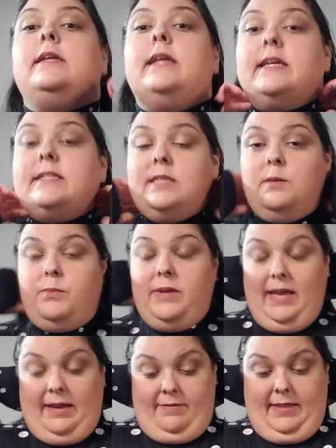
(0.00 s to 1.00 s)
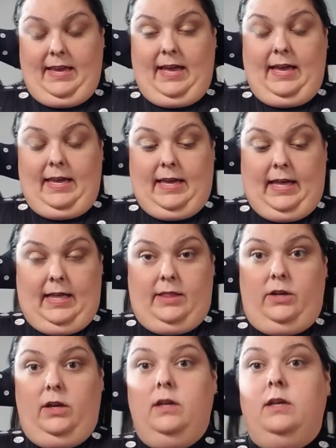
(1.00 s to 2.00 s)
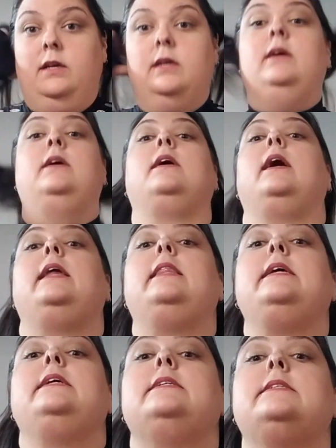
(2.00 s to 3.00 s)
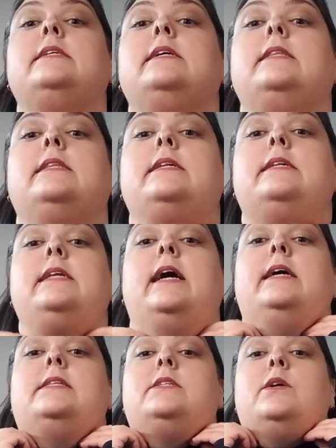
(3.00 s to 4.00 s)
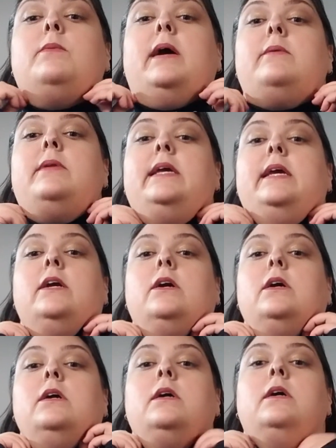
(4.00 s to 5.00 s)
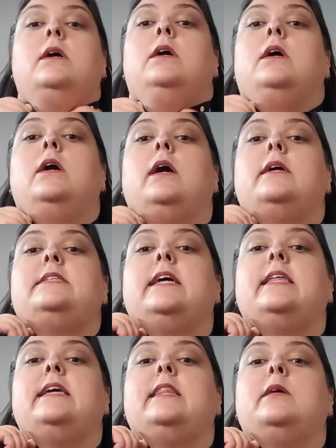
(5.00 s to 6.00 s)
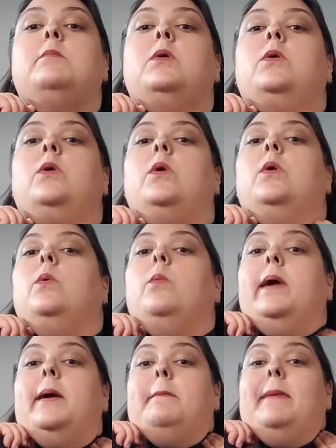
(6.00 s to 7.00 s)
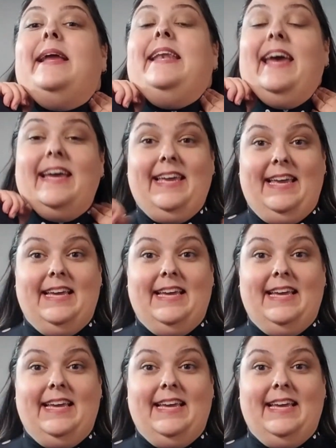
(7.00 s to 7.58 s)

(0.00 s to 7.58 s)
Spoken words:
Next up, we have the high collar, and these little dots around here are telling them where my neck